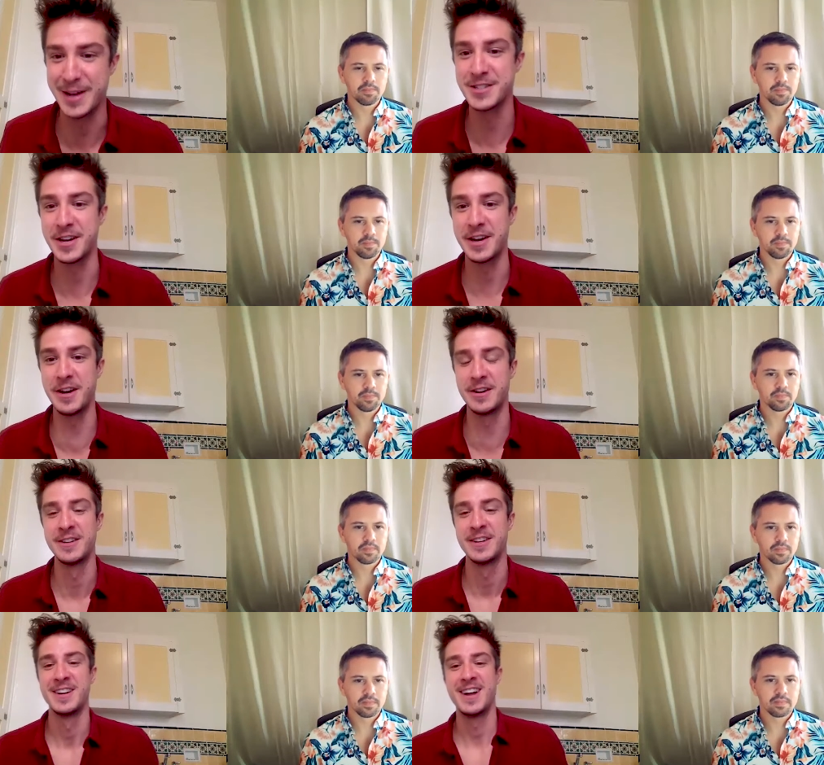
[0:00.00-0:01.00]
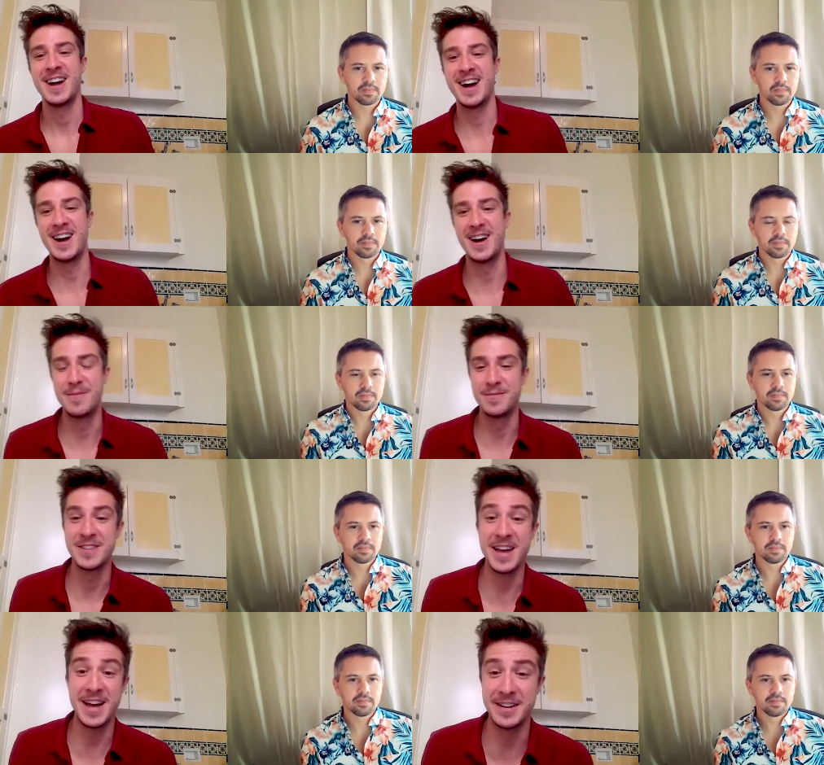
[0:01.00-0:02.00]
Speaker 1: So,
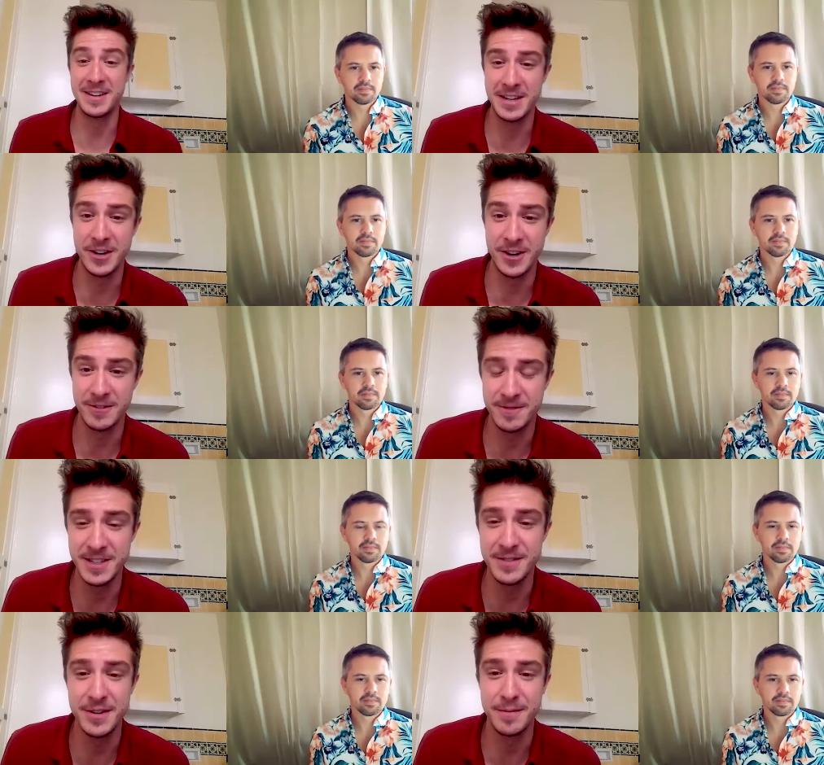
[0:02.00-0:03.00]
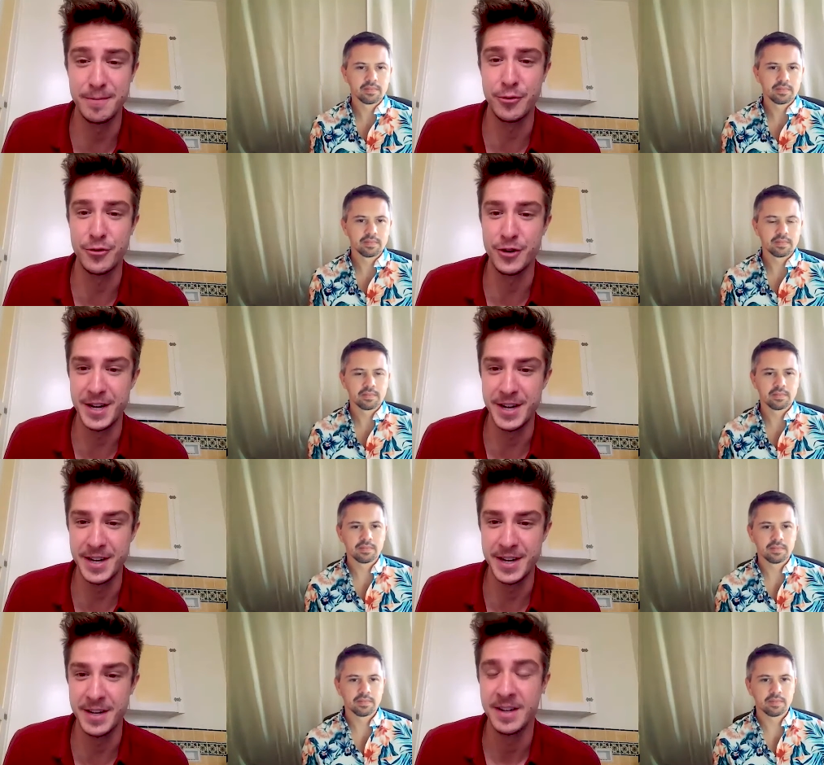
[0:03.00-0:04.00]
yeah, and, you know, even
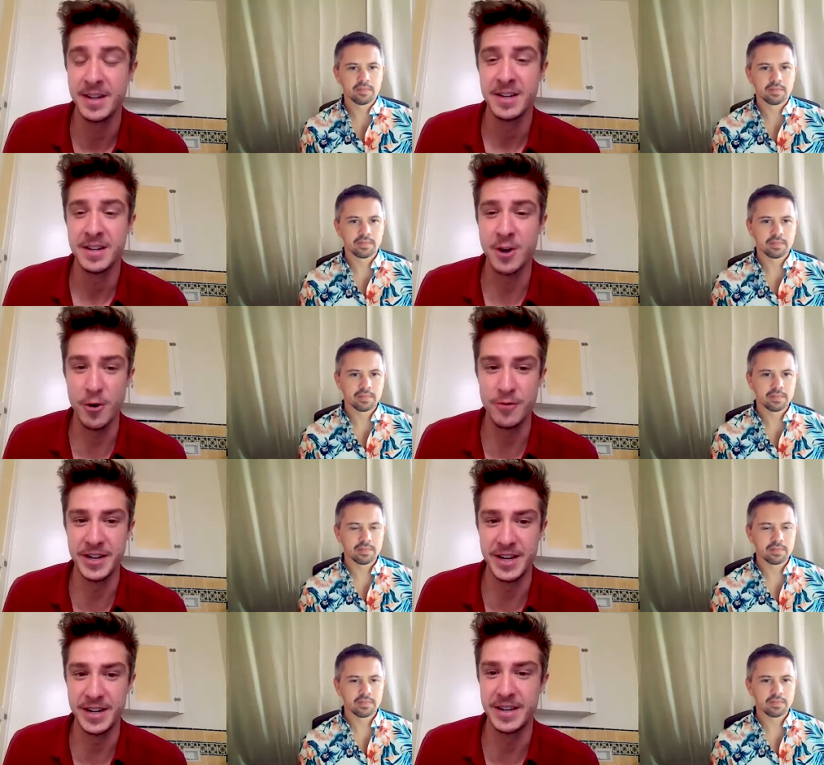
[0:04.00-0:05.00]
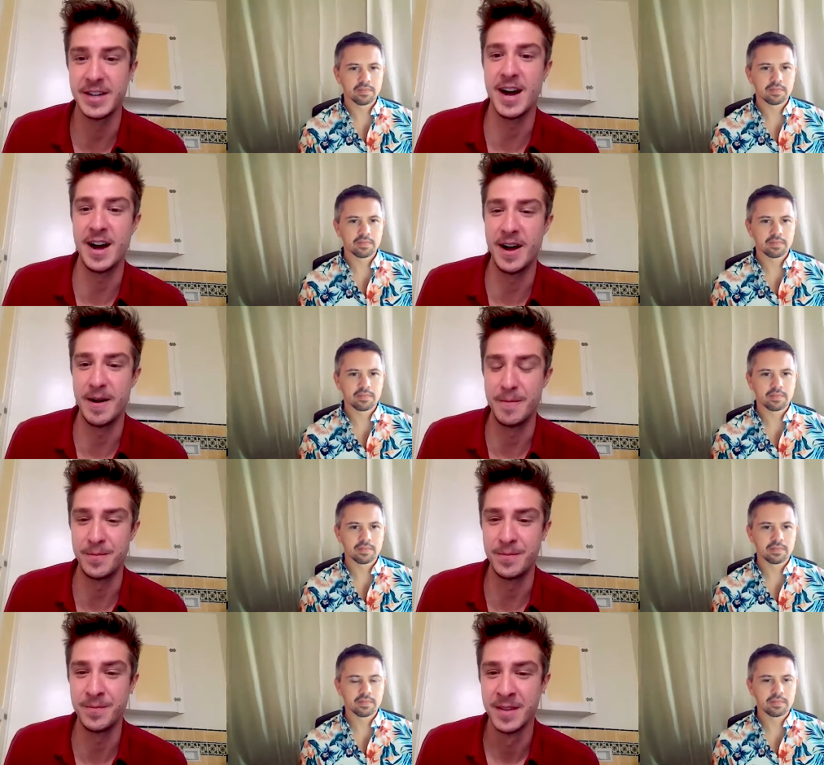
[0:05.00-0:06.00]
pre-COVID,
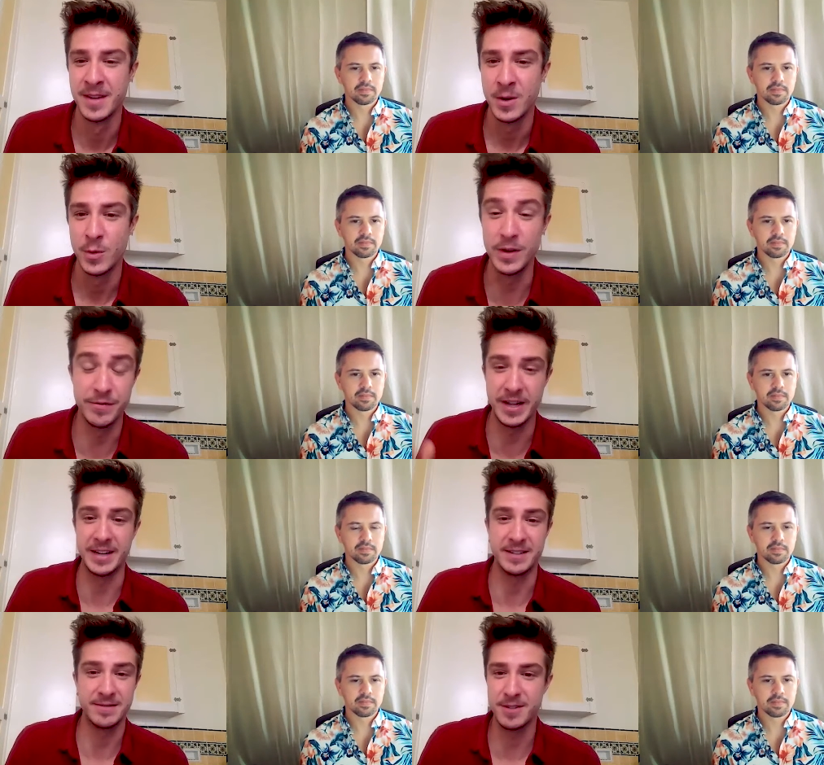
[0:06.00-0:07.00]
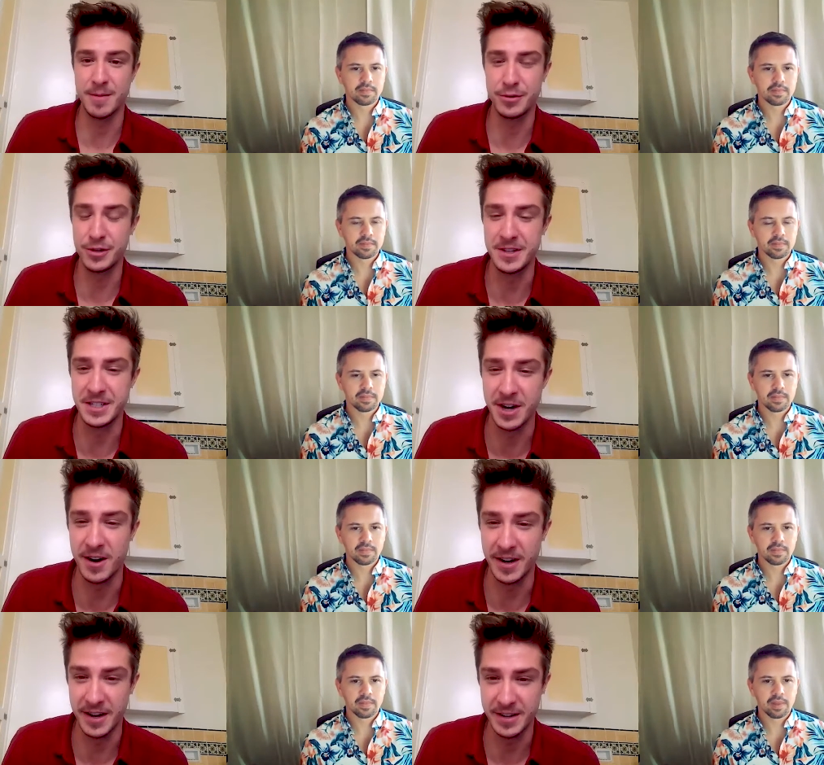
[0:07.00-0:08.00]
we've like completely
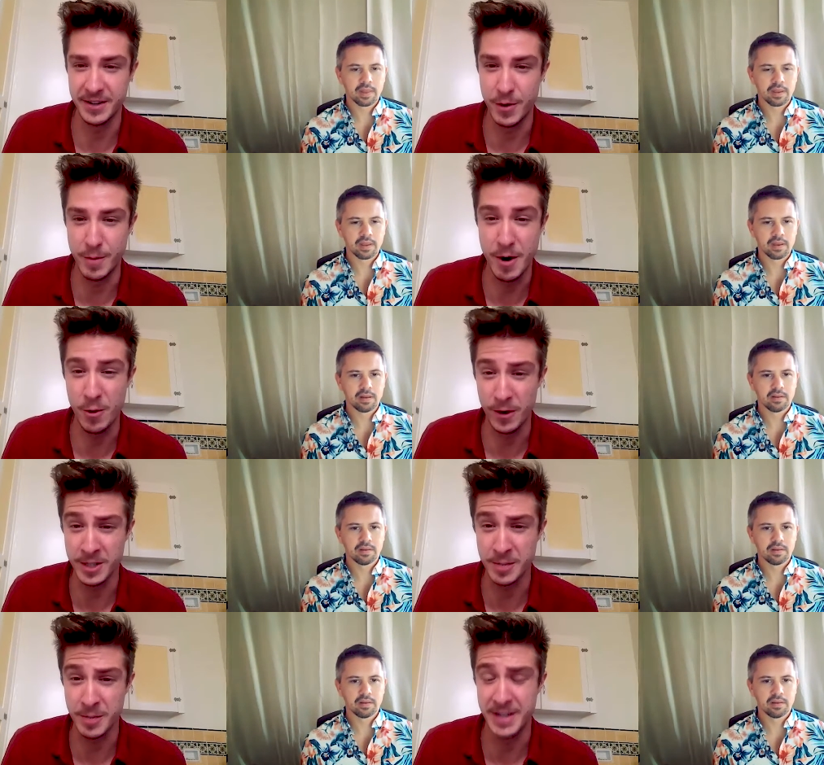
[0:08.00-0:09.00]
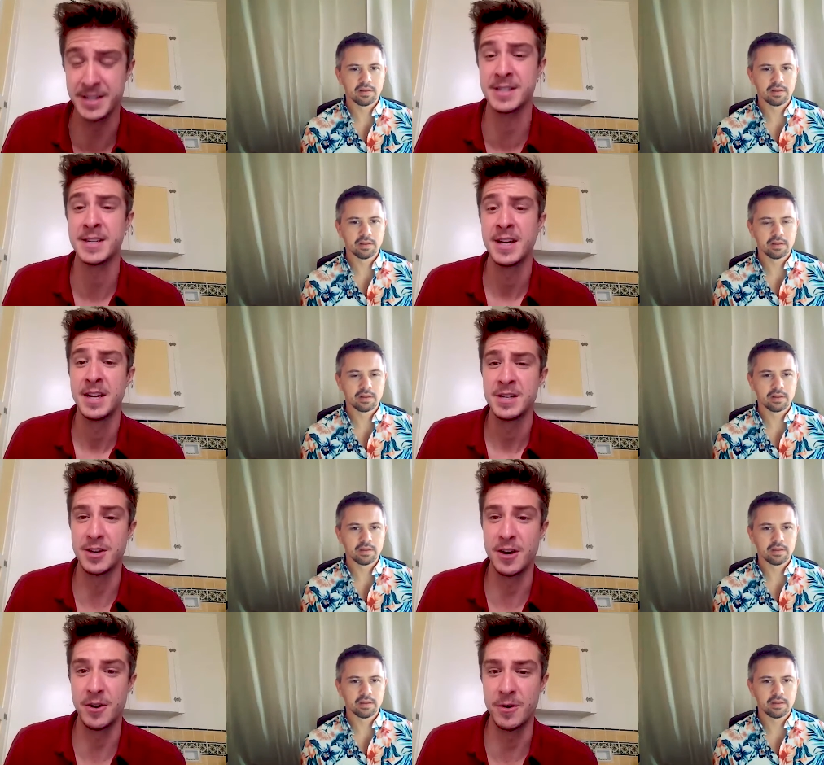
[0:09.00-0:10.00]
targeted the remote workspace. So
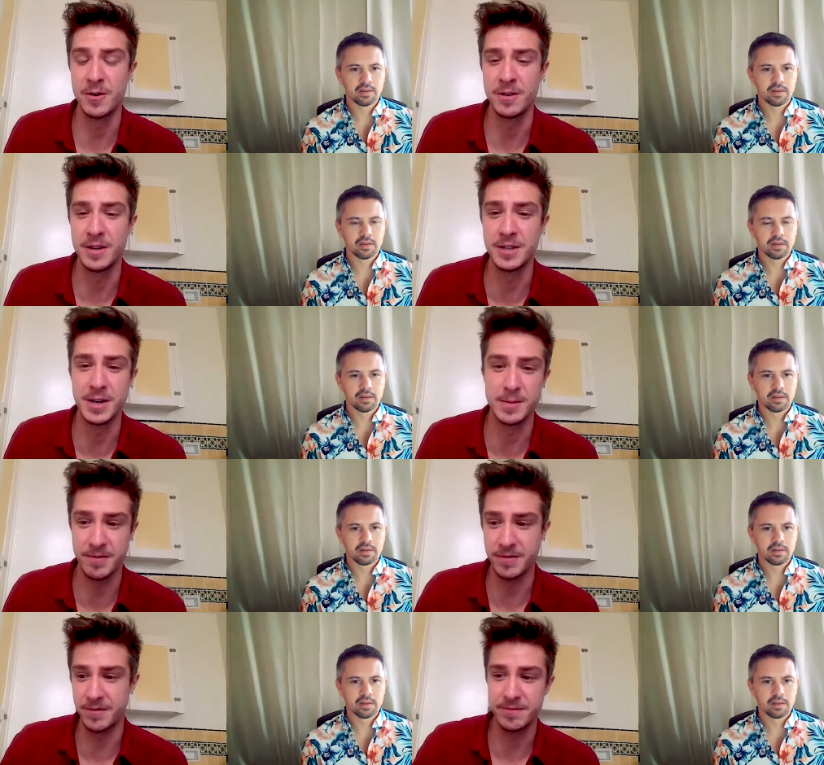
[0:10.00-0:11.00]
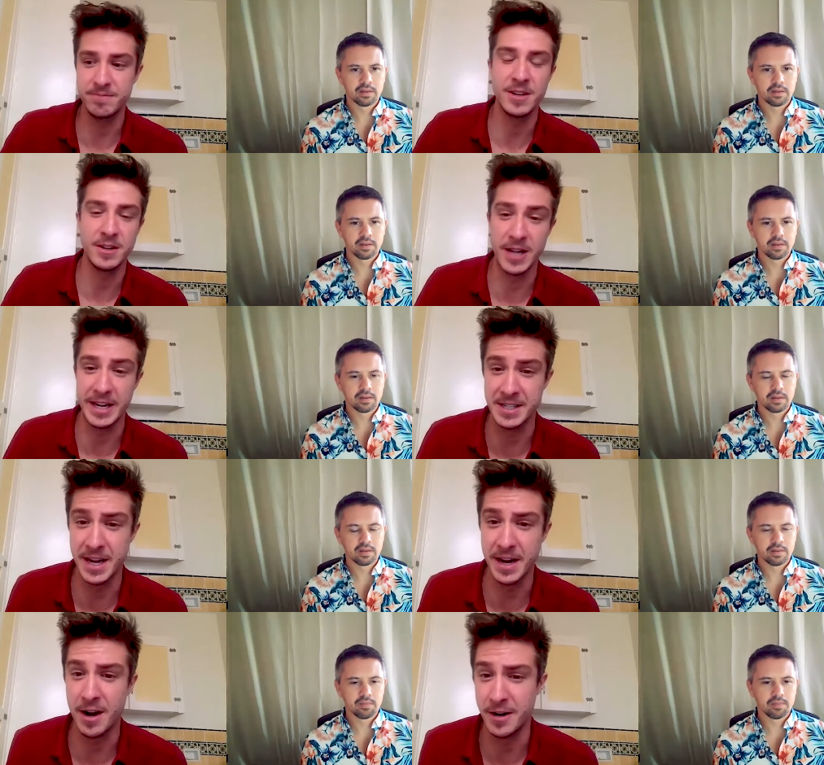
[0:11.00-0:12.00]
in terms of, like I
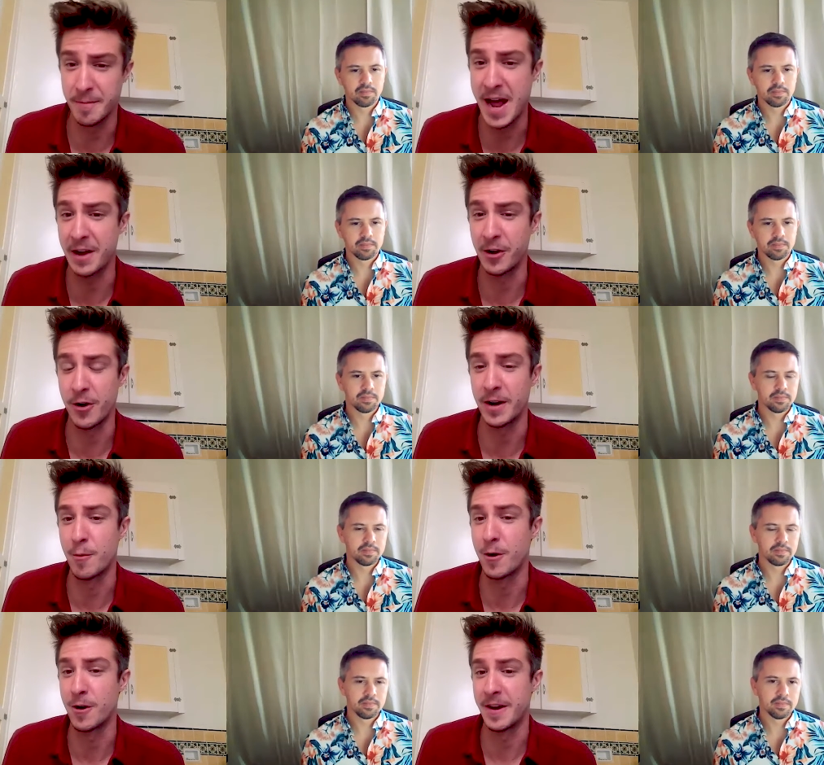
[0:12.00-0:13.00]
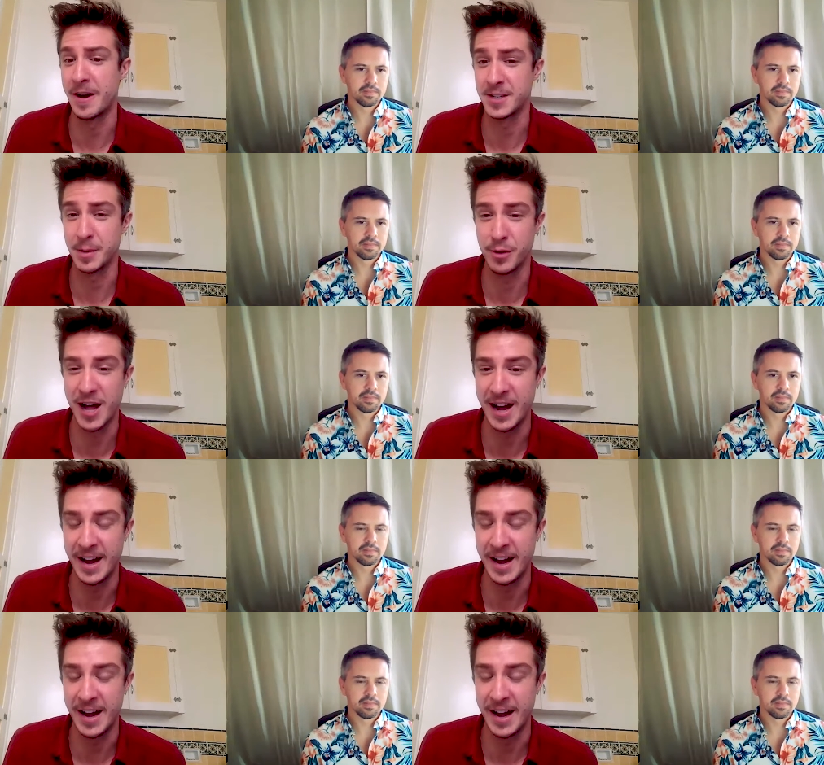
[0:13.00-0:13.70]
said, our demand growing more than our supply,